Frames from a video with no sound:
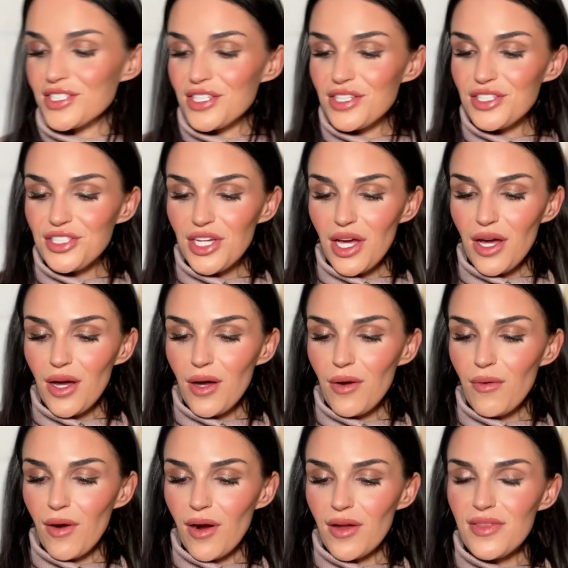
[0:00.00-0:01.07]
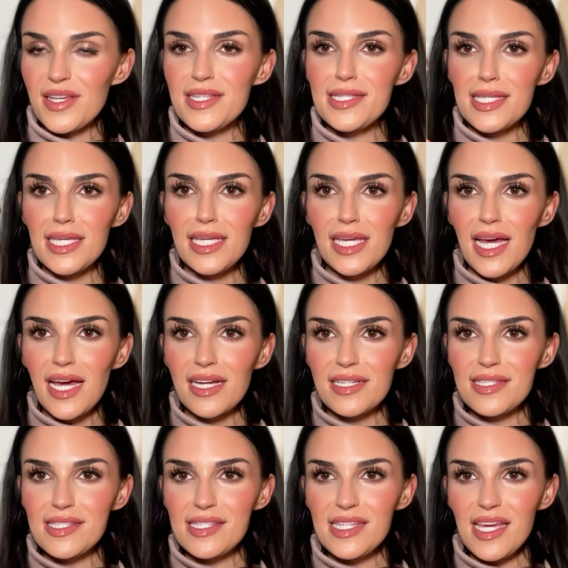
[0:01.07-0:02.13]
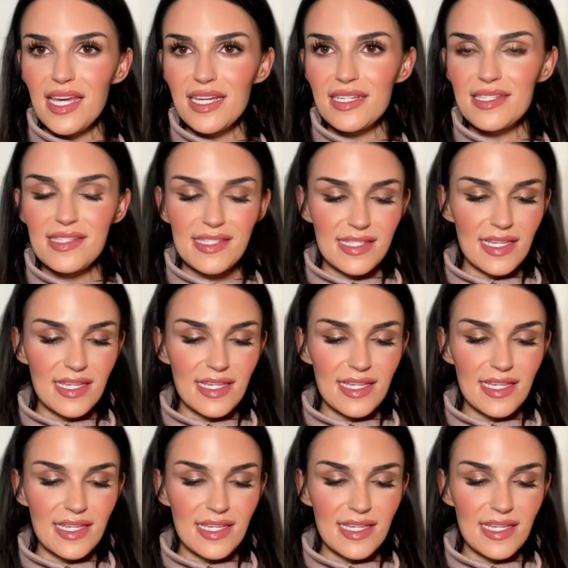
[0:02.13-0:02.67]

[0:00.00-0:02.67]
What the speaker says: of the show are this EX6,